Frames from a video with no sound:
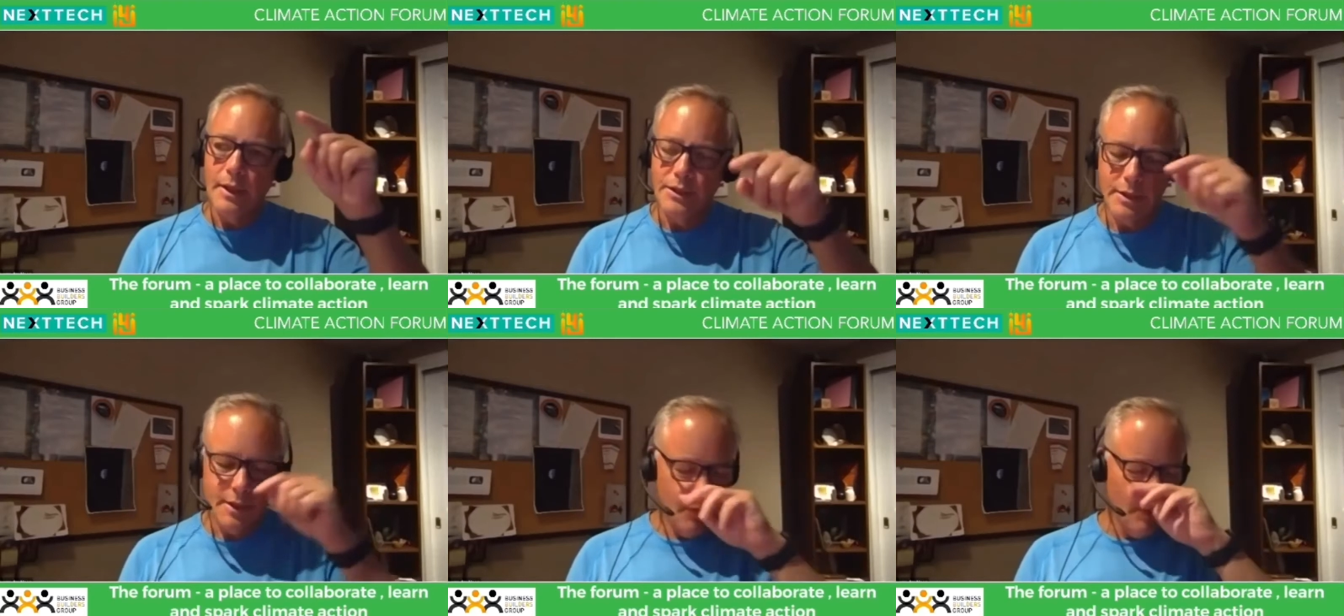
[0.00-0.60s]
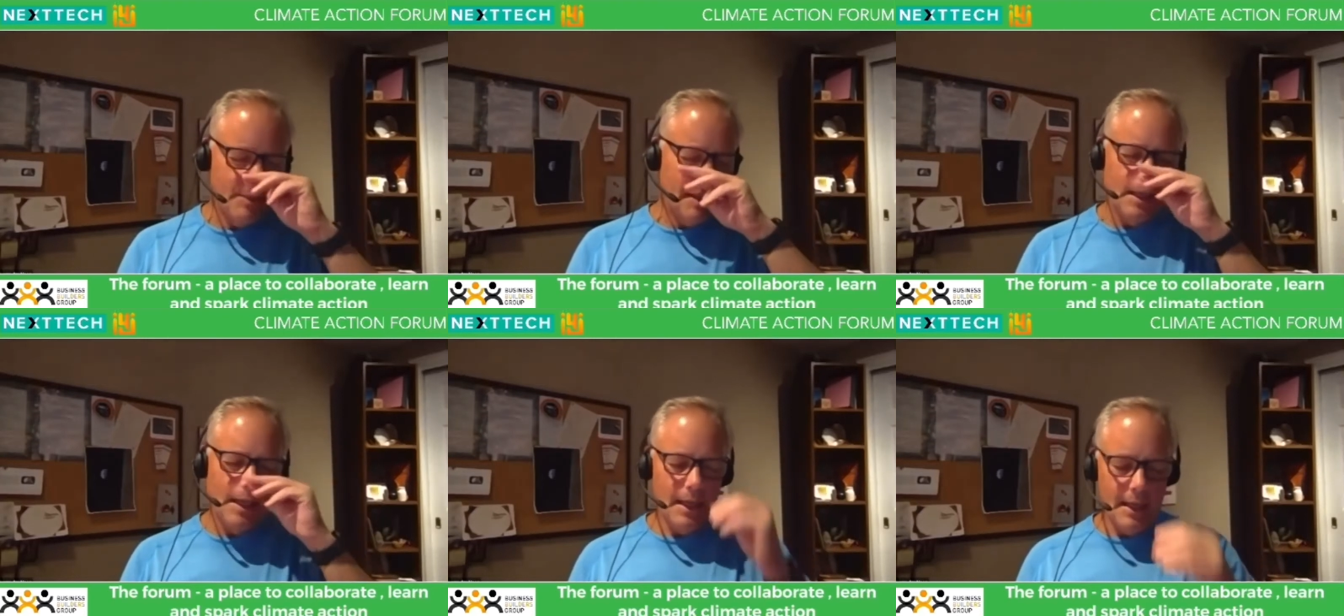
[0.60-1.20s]
just to interrupt.
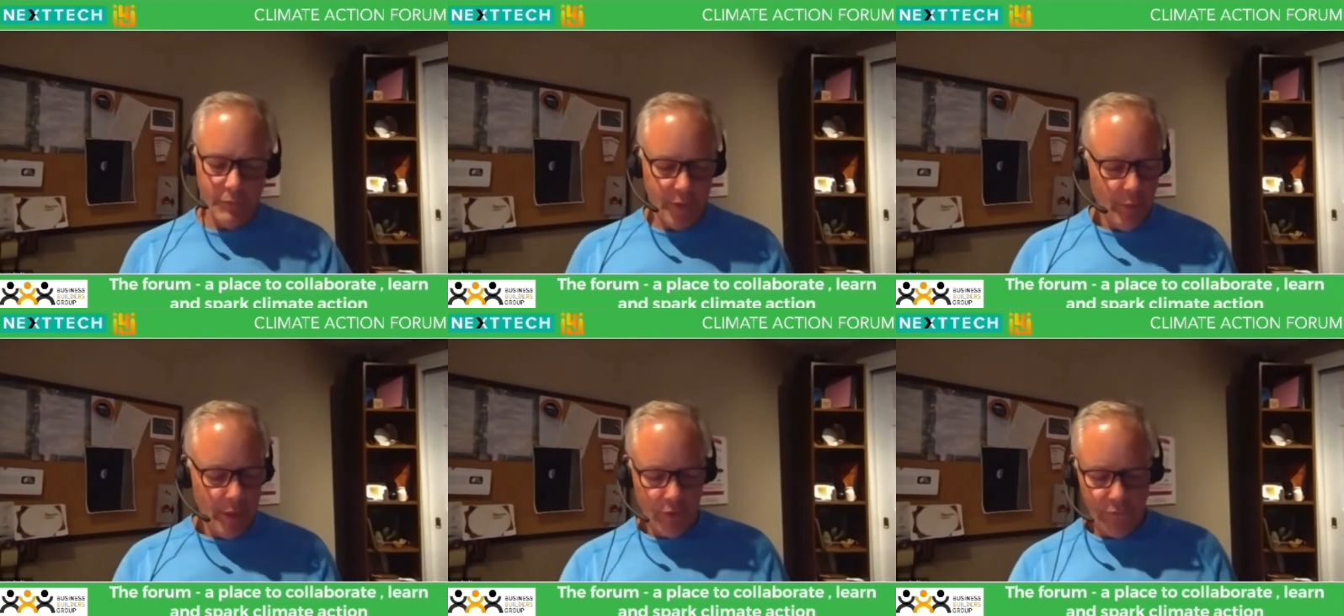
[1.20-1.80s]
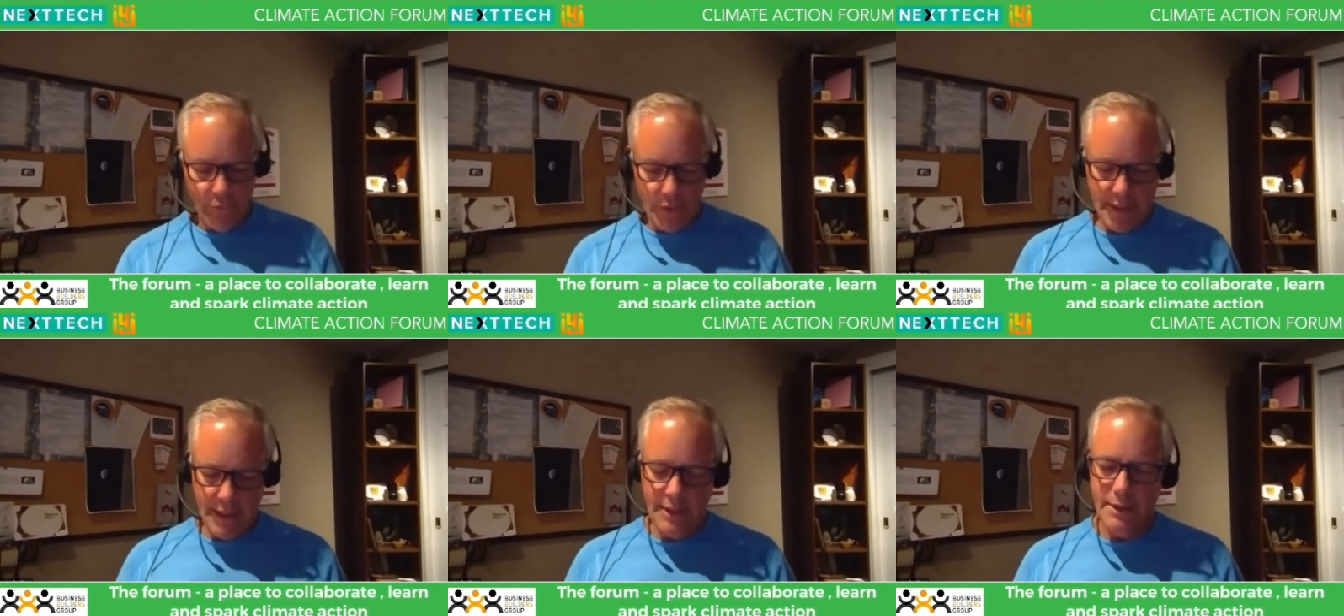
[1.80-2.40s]
I, I don't think we can afford to
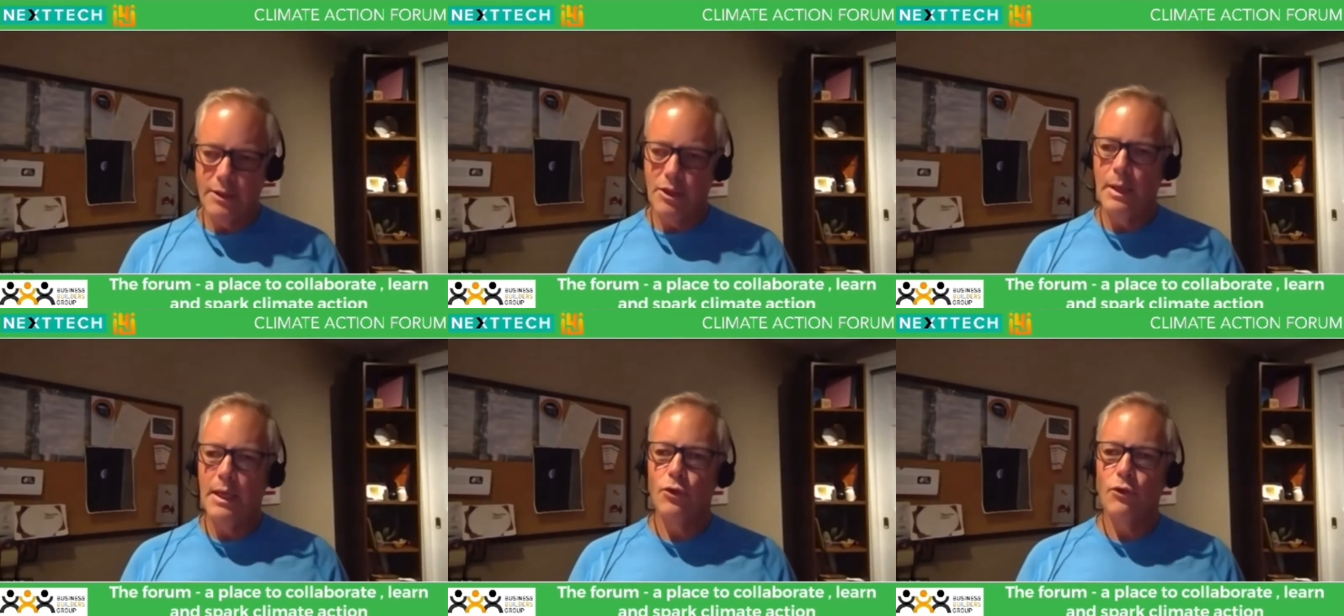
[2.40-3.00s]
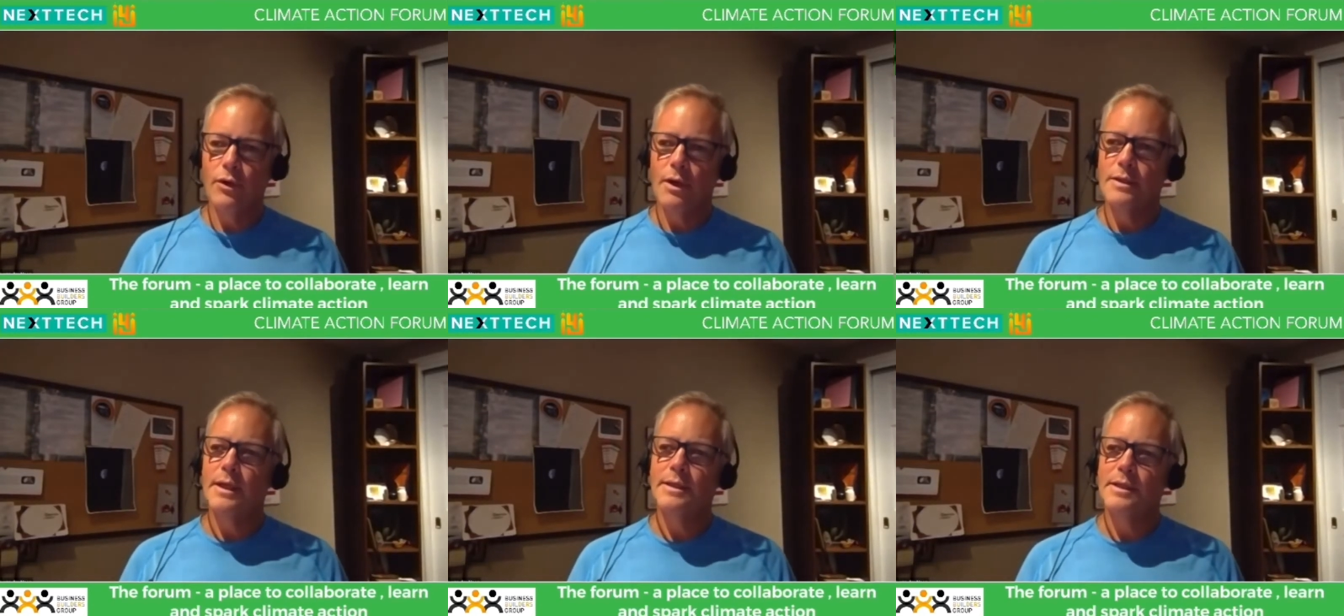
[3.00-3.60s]
get into the debate over our
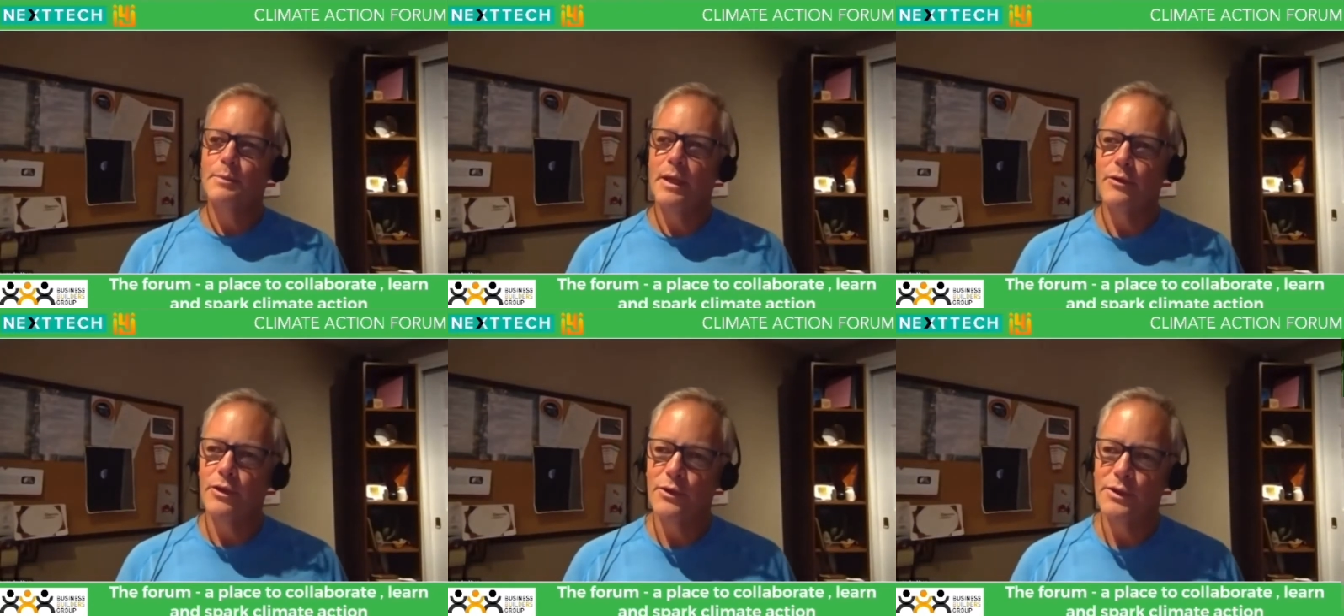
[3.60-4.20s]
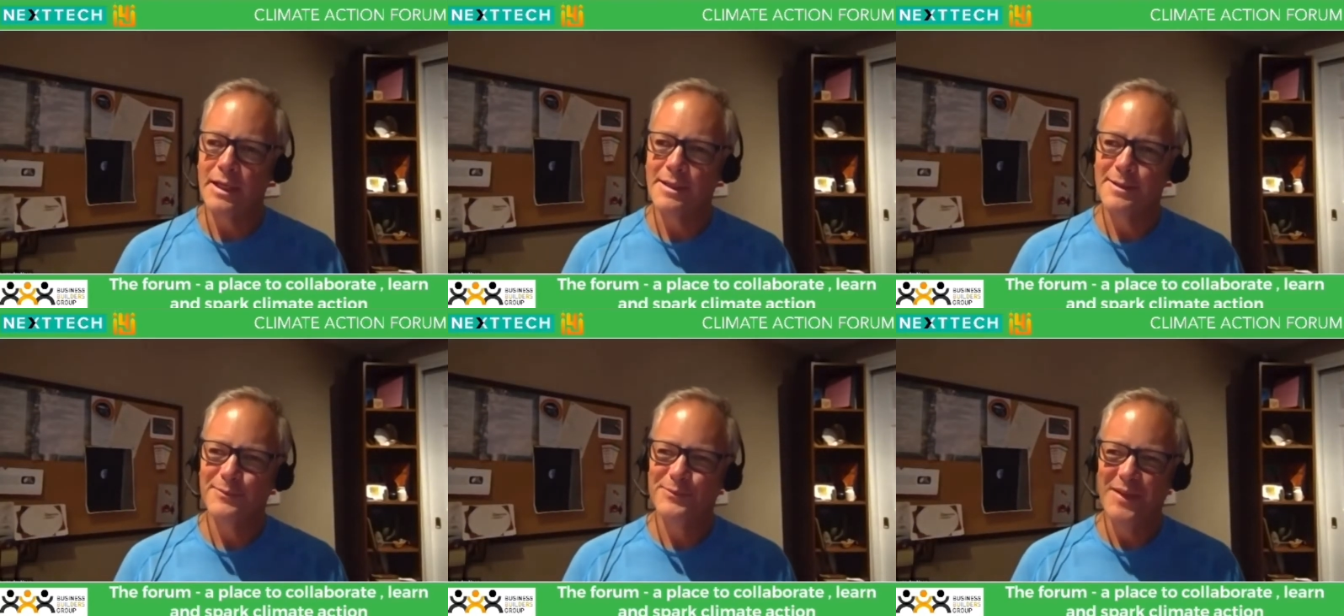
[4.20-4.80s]
science is better than your
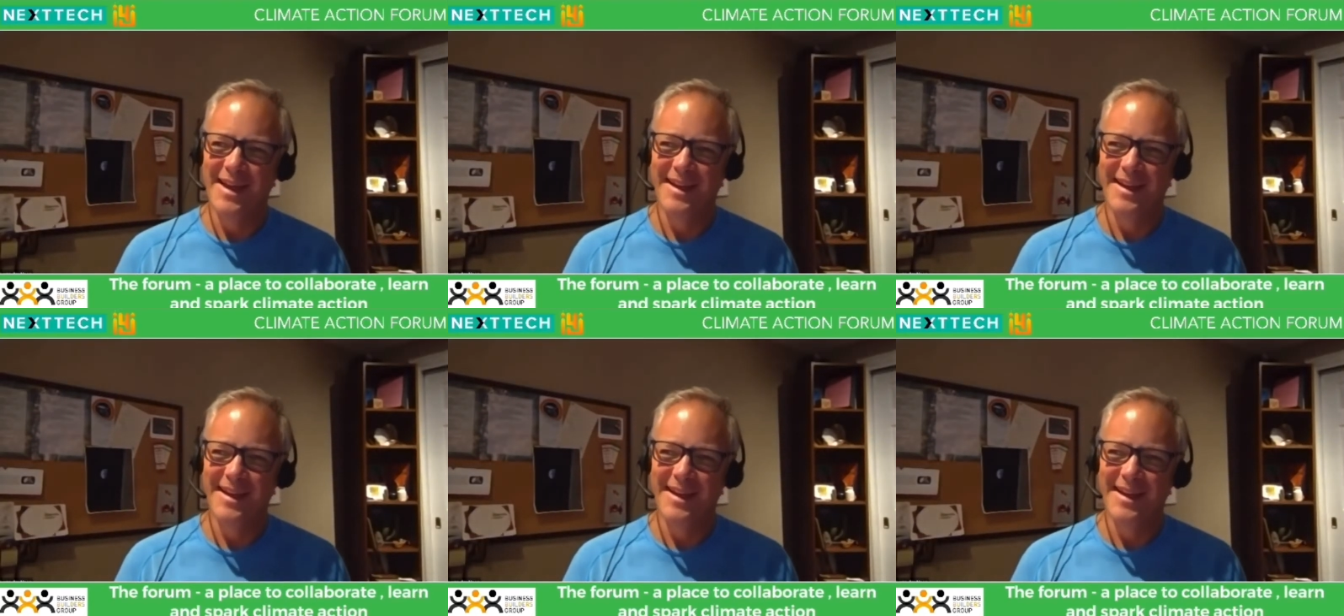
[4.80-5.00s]
science. No,